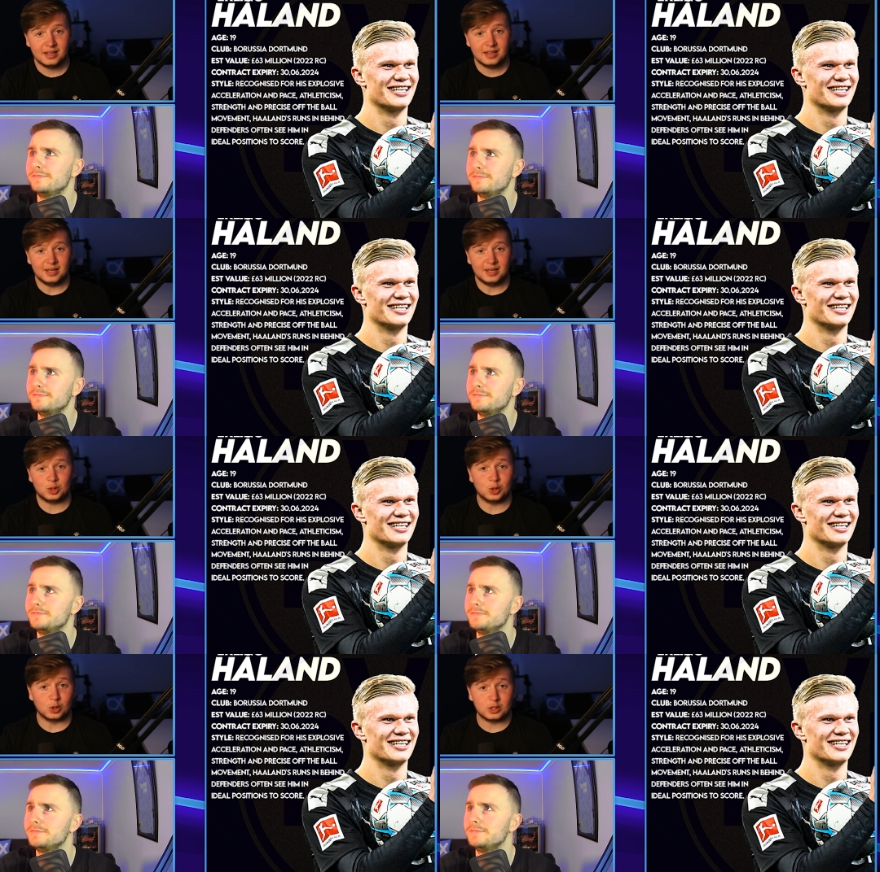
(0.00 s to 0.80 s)
Speaker 1: He
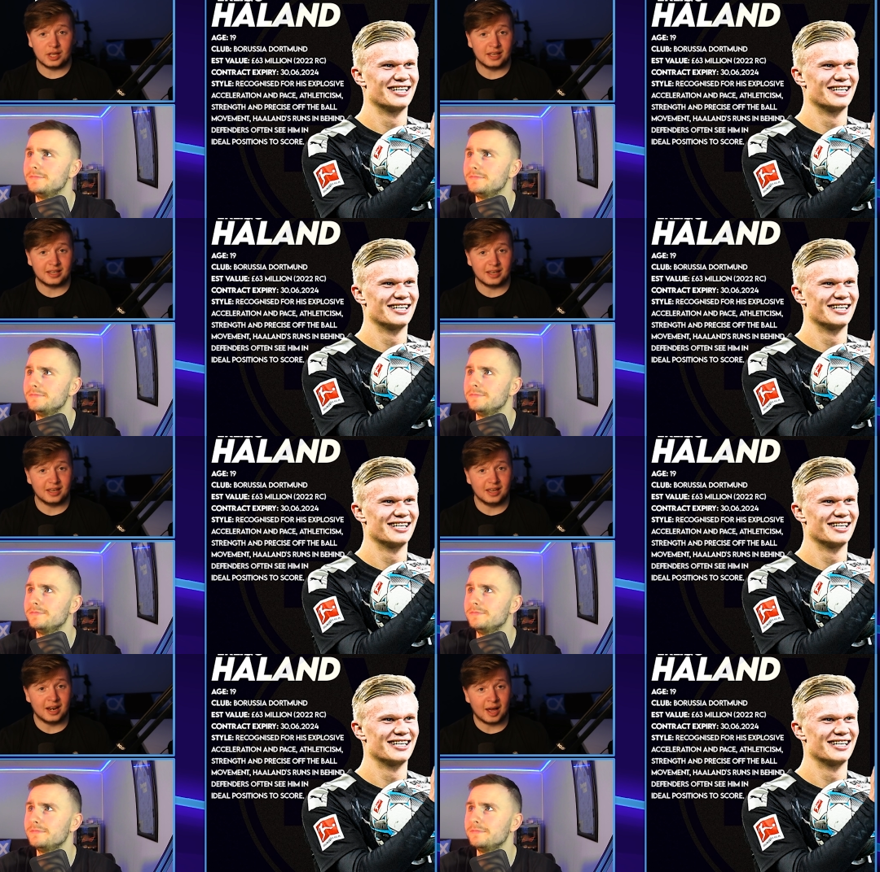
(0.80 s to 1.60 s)
just looks like
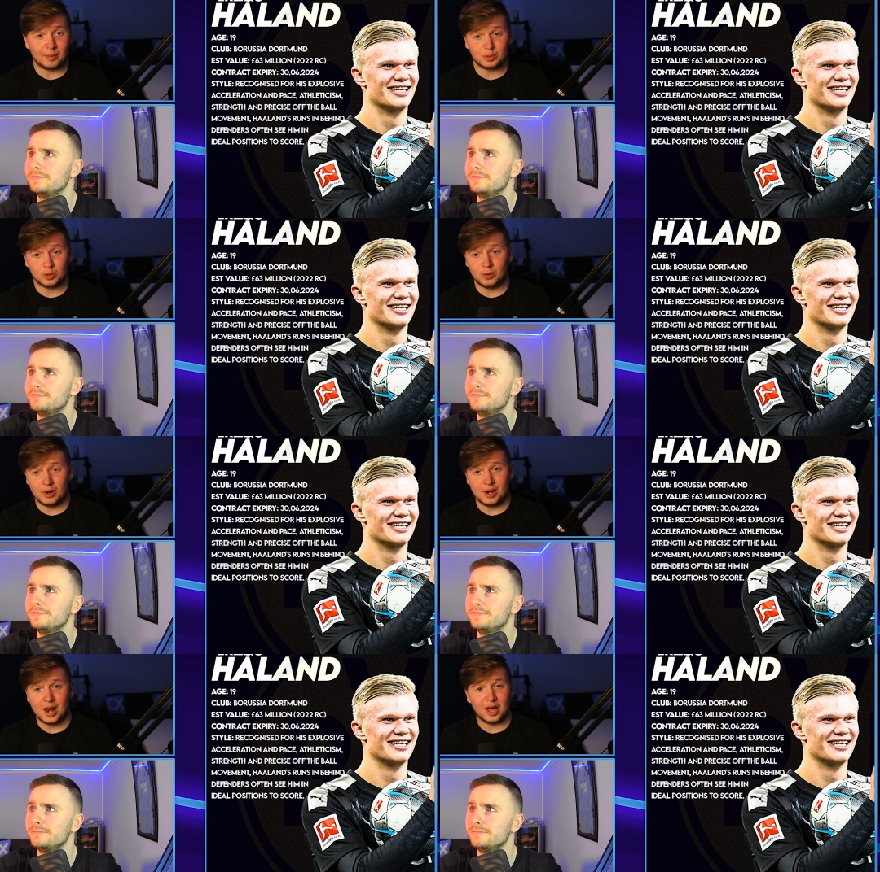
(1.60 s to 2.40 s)
an
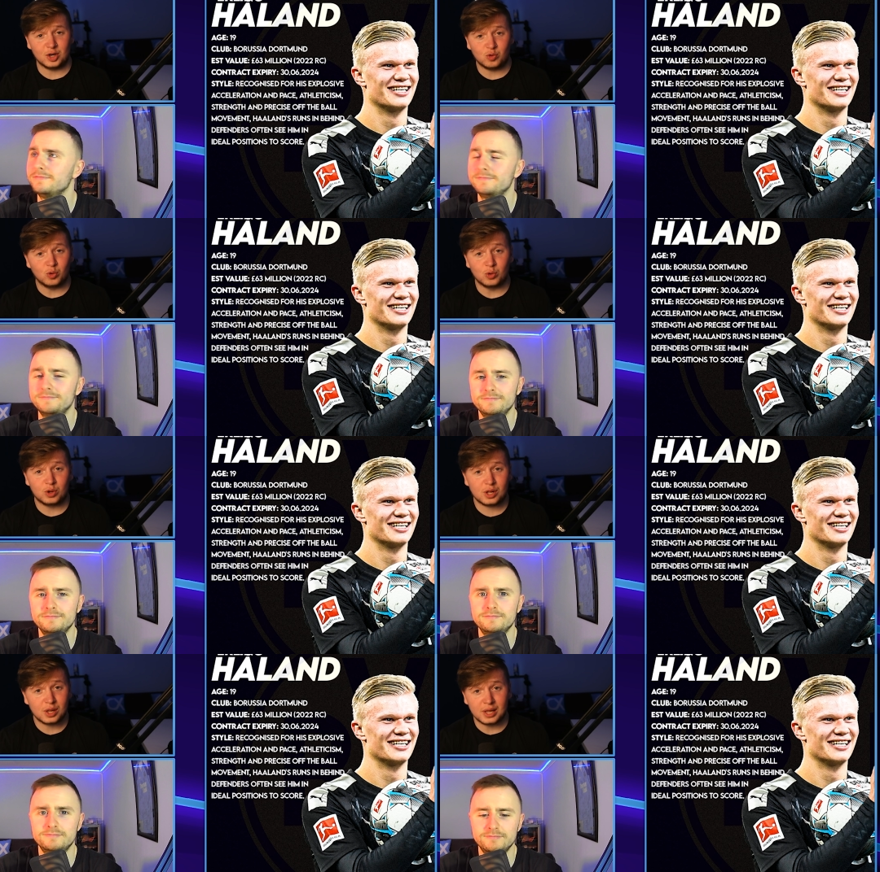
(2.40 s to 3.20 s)
absolute natural
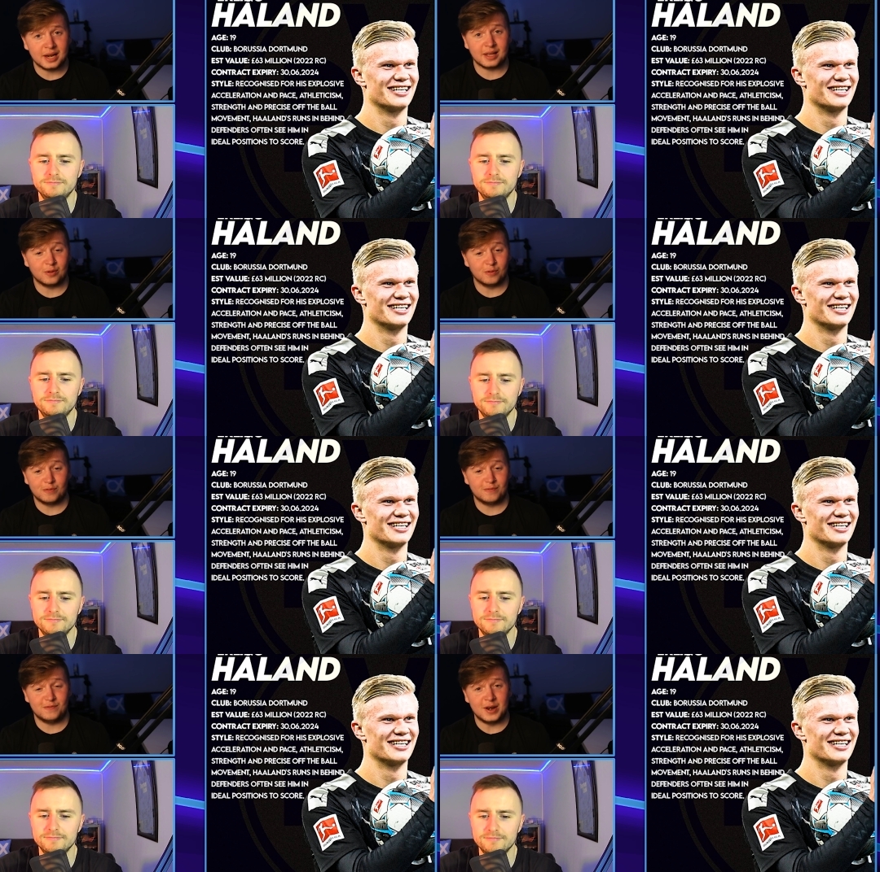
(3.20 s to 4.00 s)
clinical
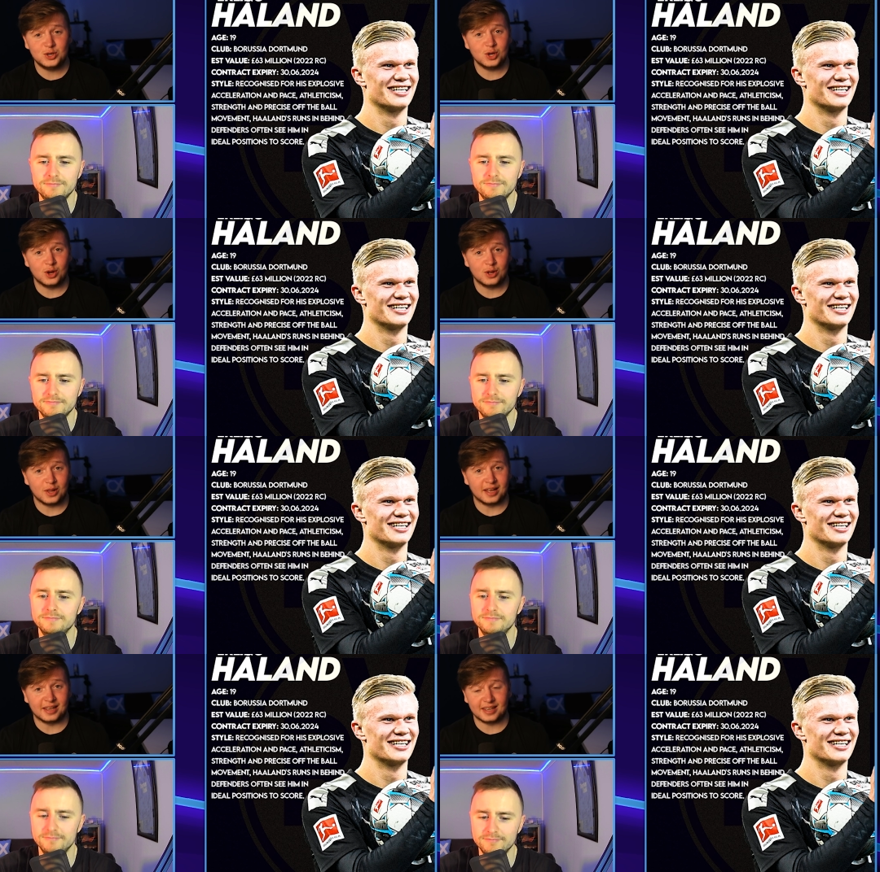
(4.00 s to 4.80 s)
finisher. Mm.
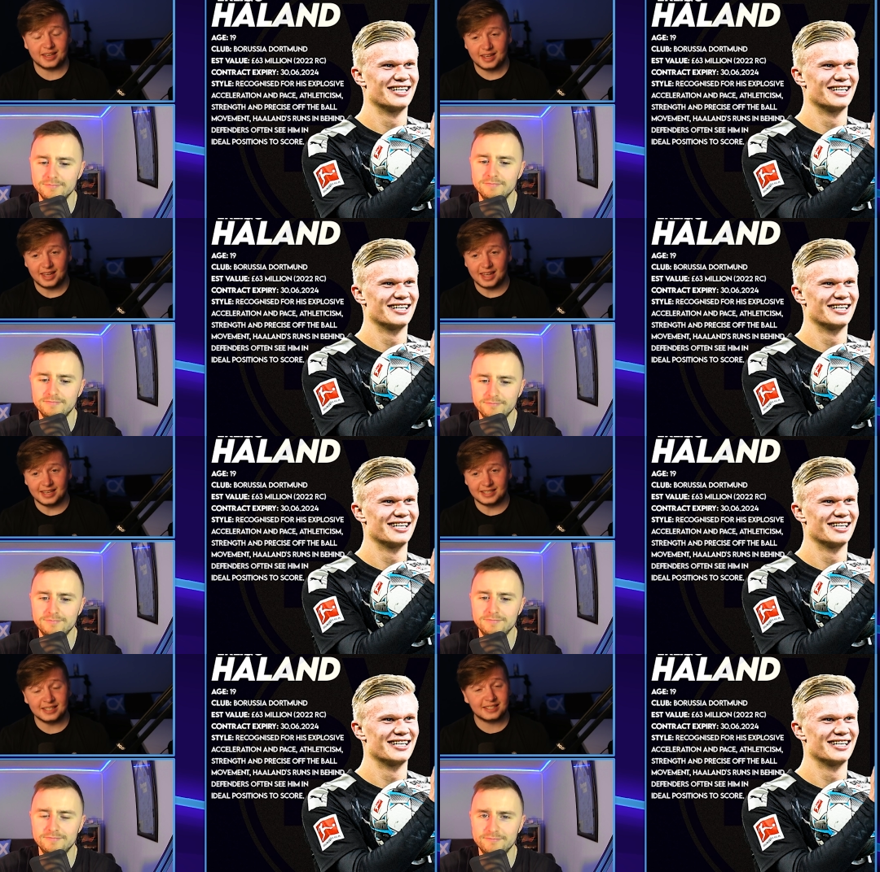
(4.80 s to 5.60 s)
Like,
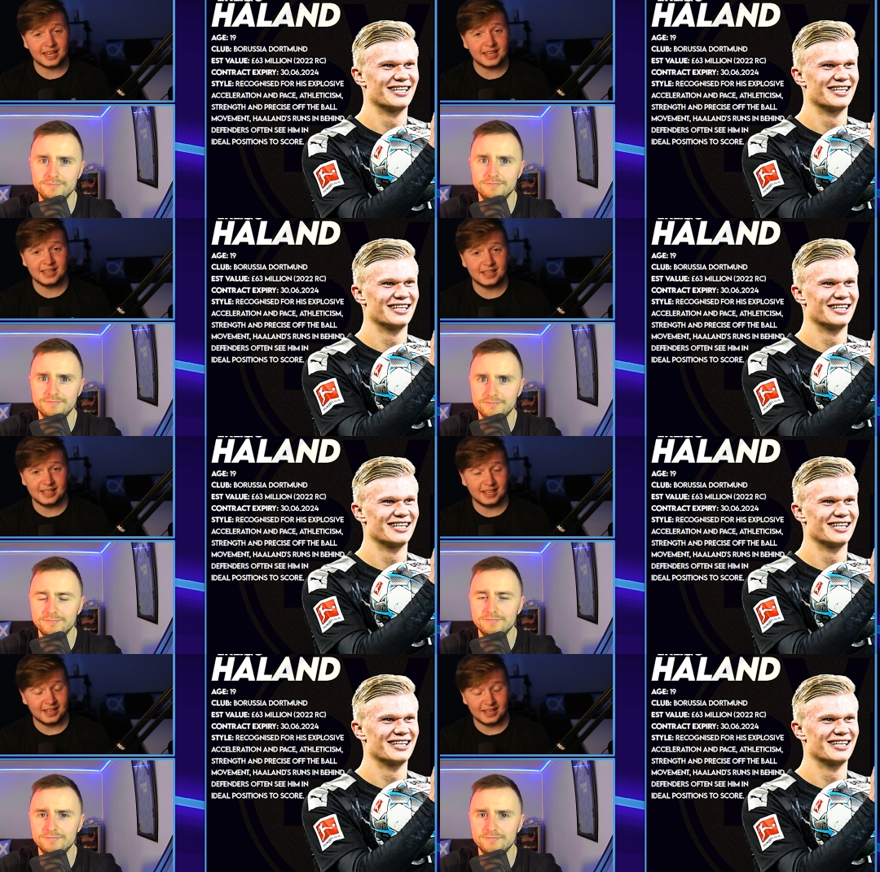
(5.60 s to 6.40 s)
it's insane.
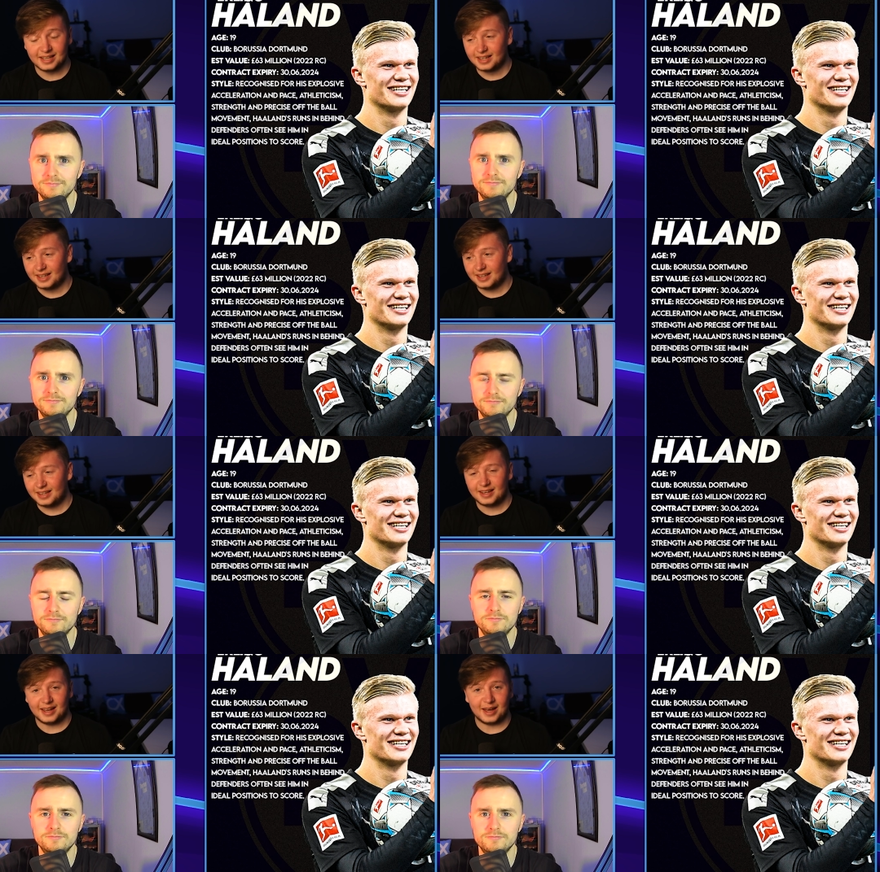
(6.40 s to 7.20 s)
He,
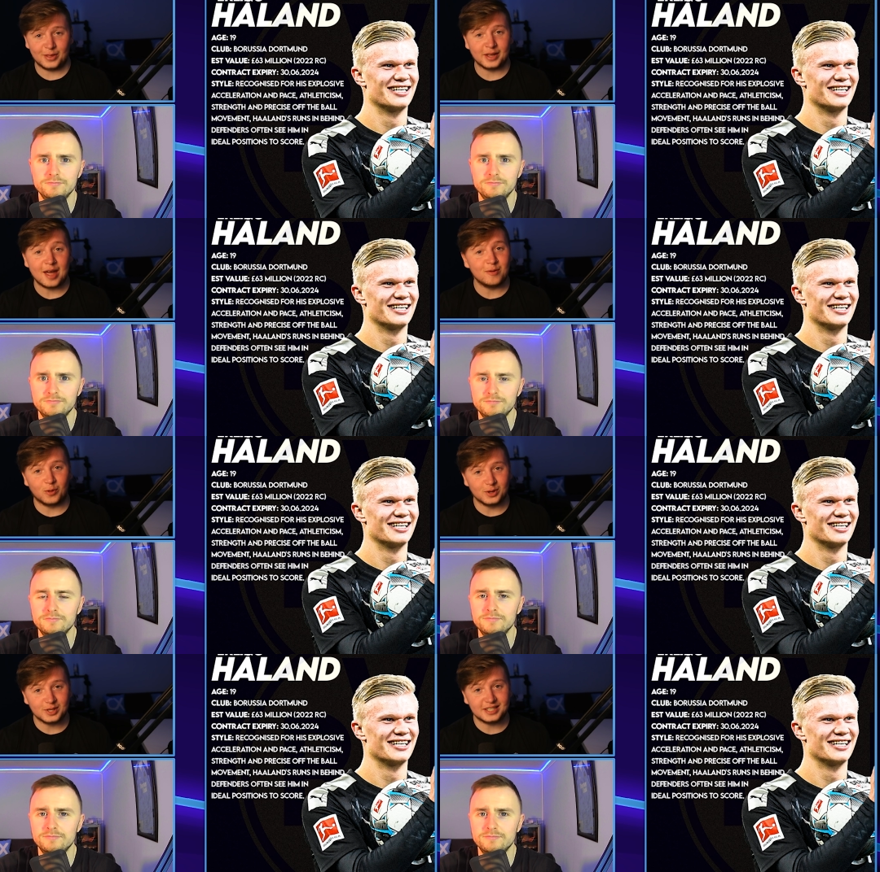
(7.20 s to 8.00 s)
I think
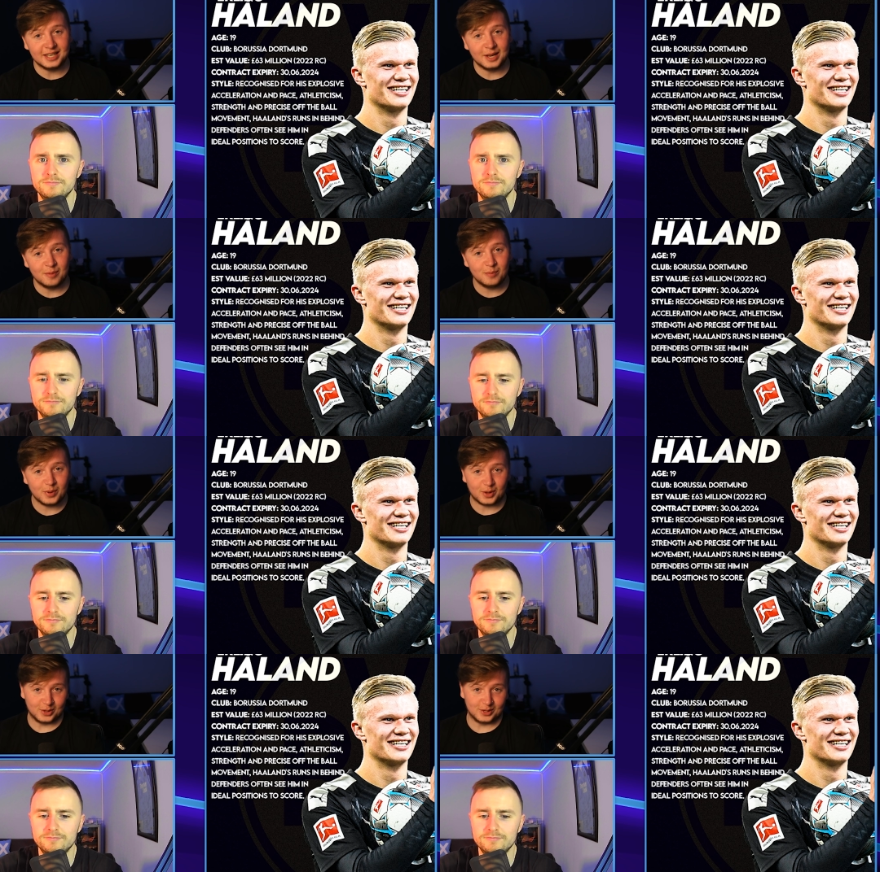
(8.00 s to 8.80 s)
everyone has seen him
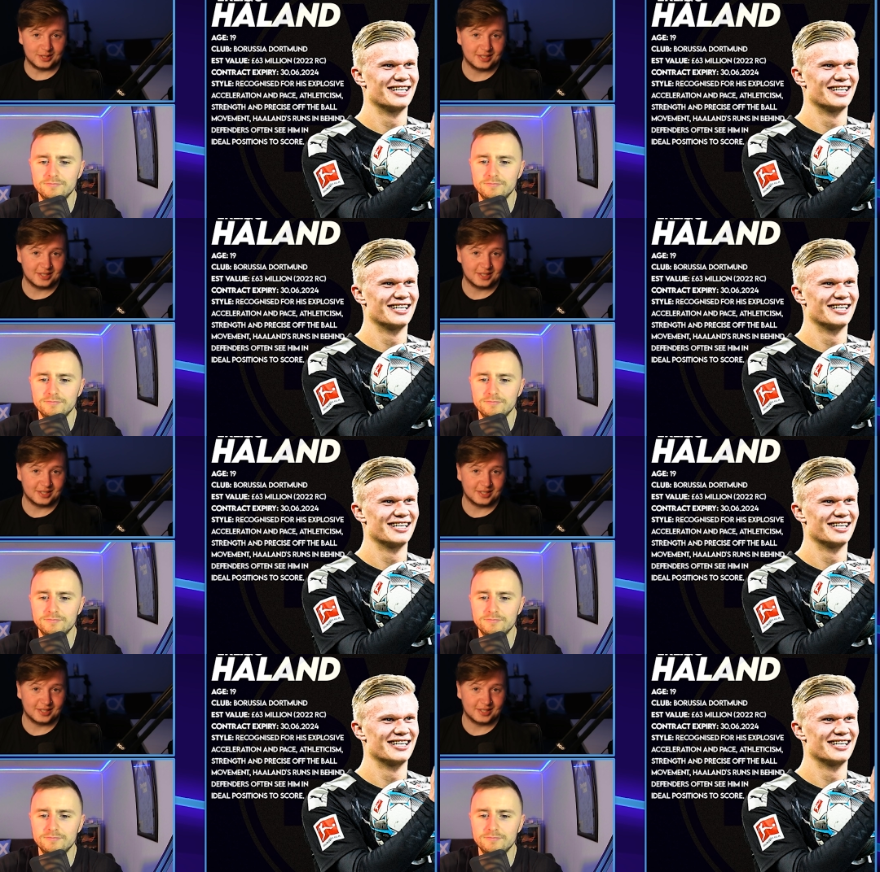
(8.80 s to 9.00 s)
because